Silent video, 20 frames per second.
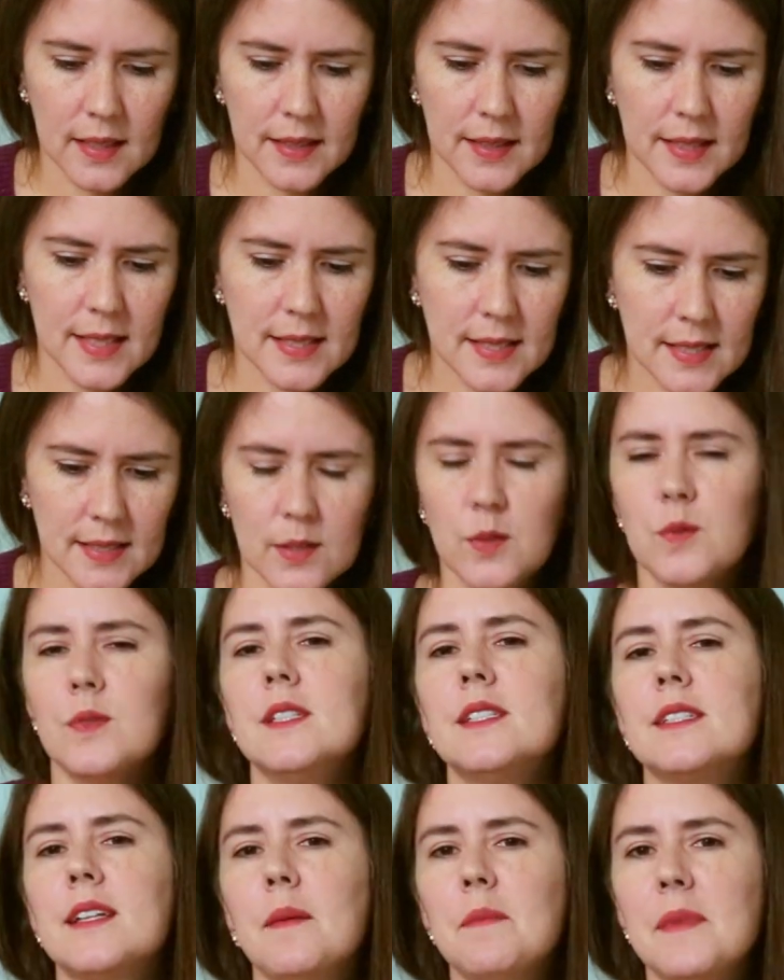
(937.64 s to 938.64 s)
this is the
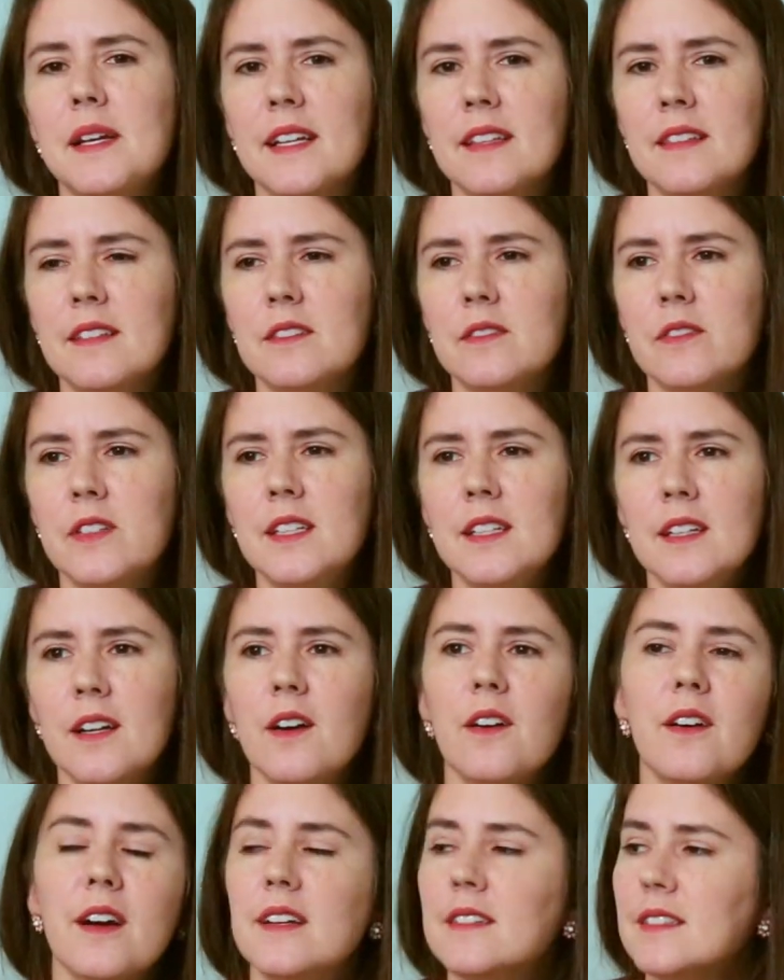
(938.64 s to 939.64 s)
reason I'm making this
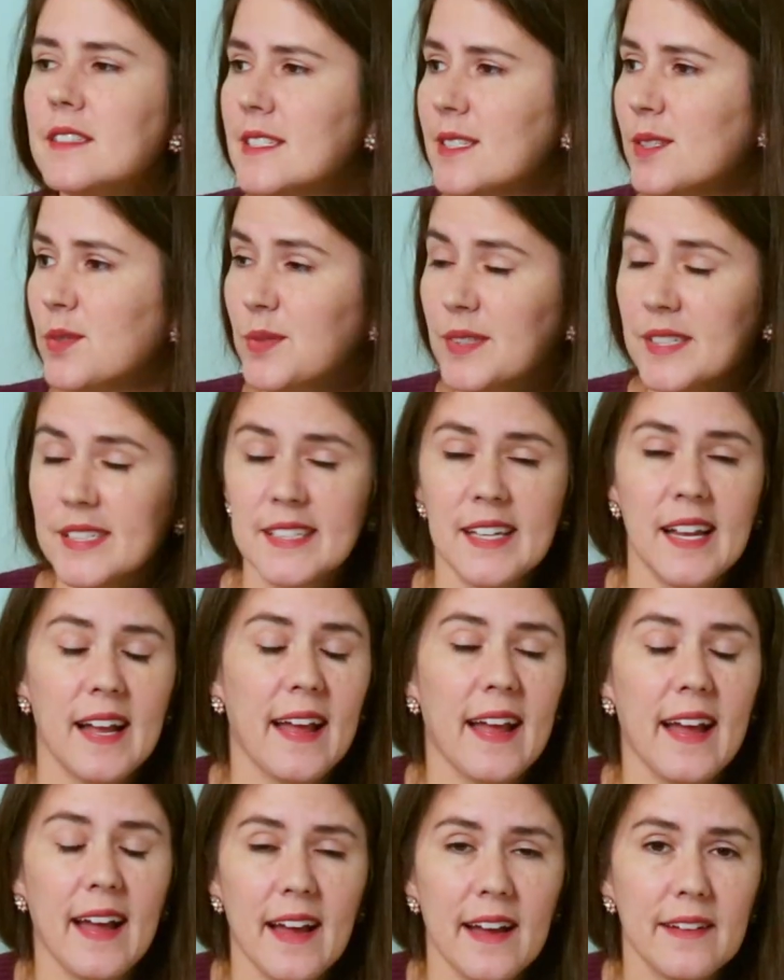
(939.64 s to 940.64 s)
video, and this is the reason I
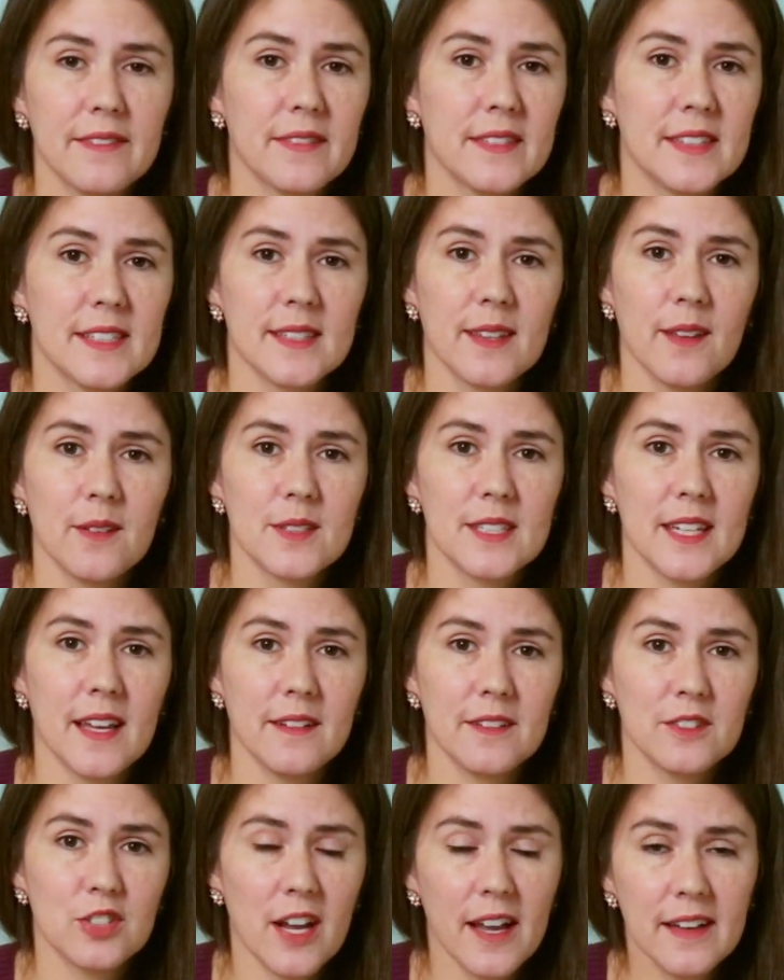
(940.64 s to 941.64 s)
have this
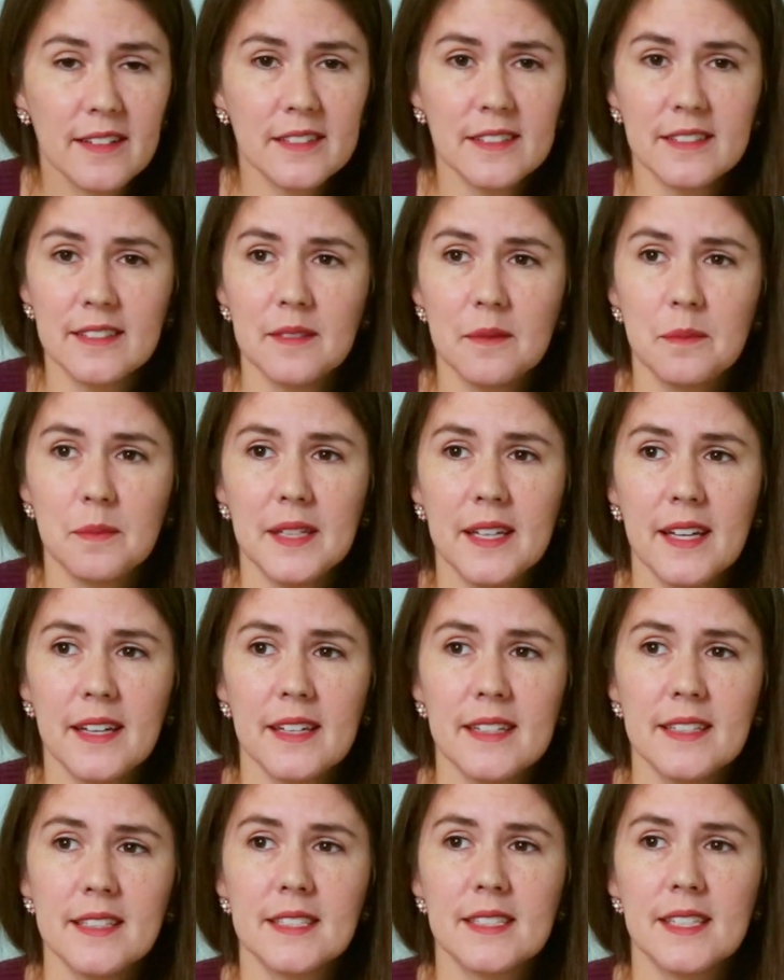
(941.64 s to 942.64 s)
low-sal channel,
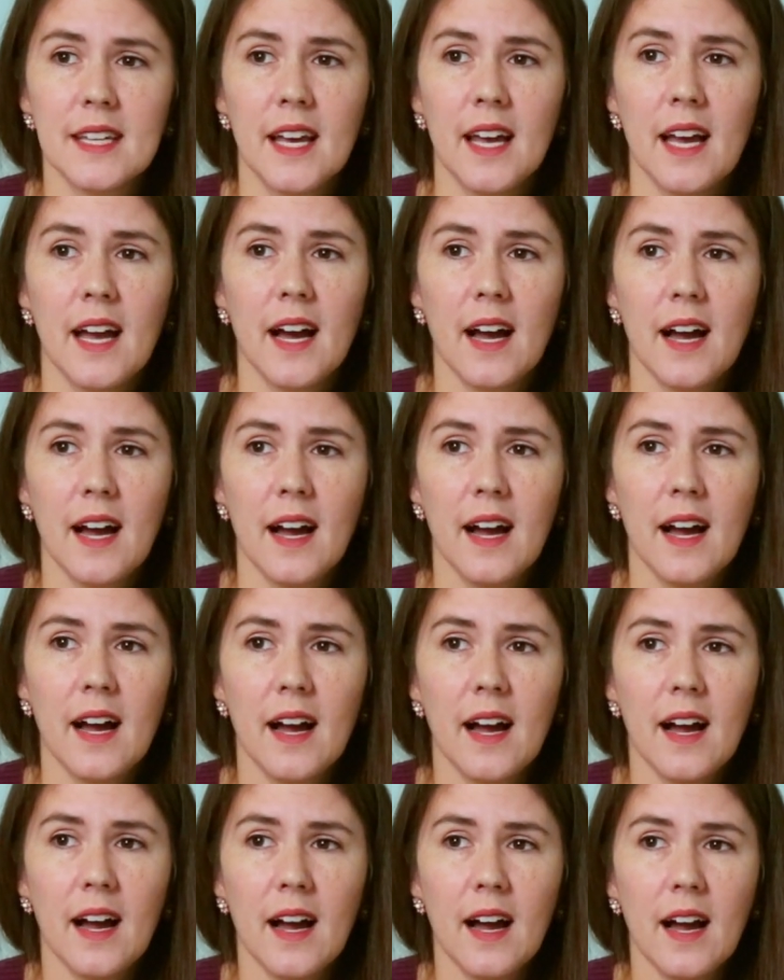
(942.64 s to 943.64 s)
because
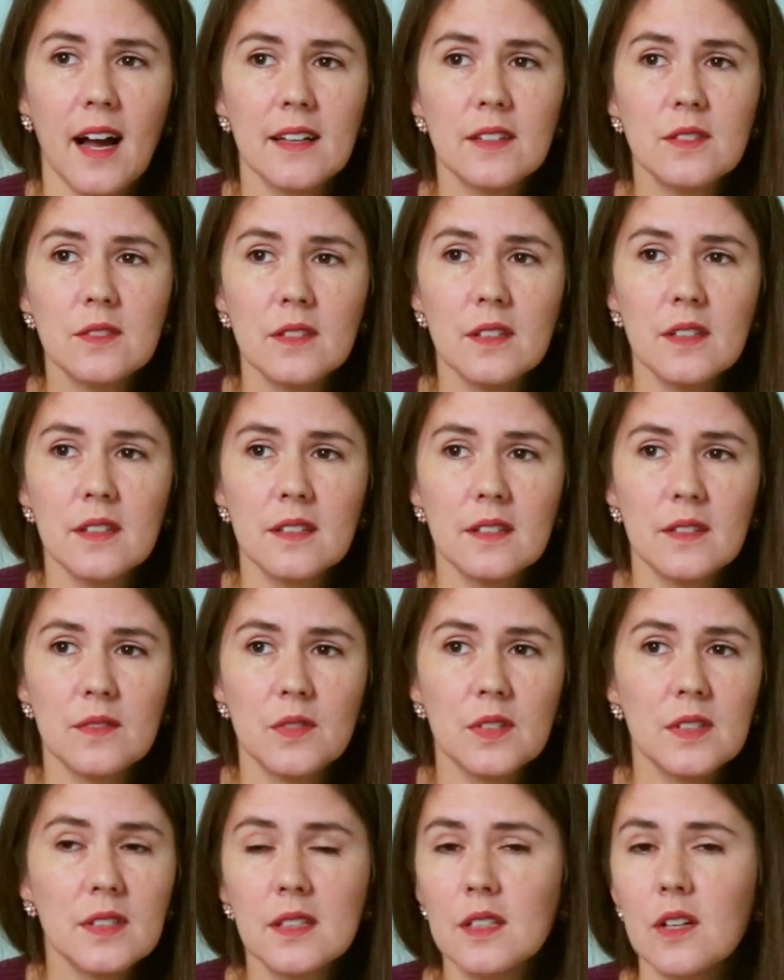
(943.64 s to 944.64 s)
I don't
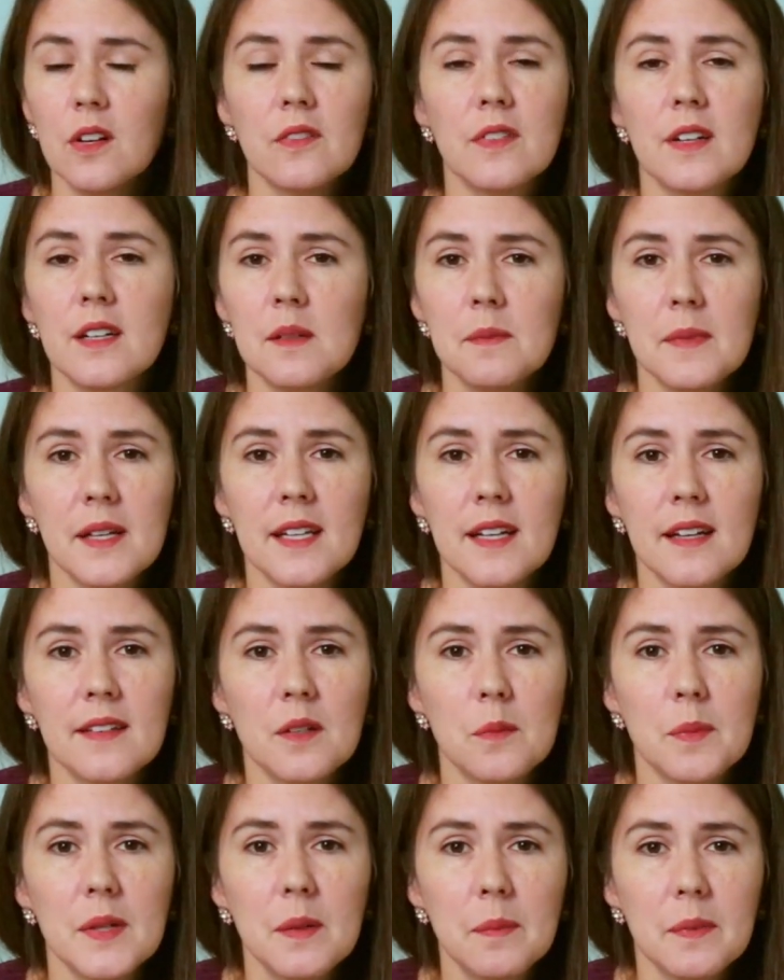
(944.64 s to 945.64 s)
really know very many
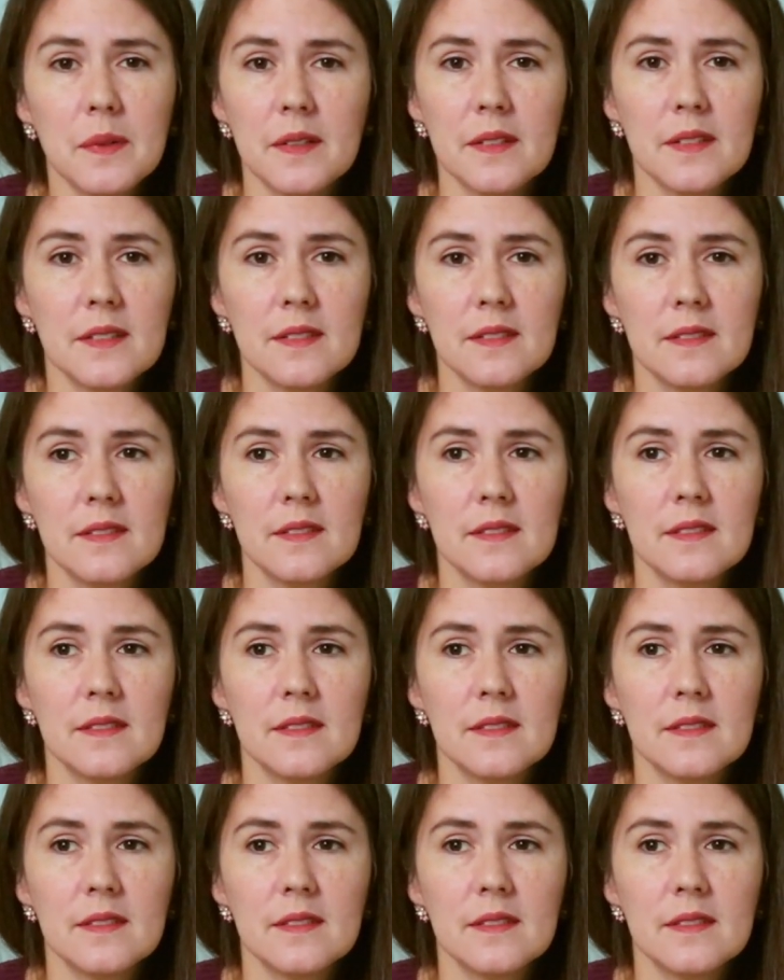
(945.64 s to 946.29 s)
other people.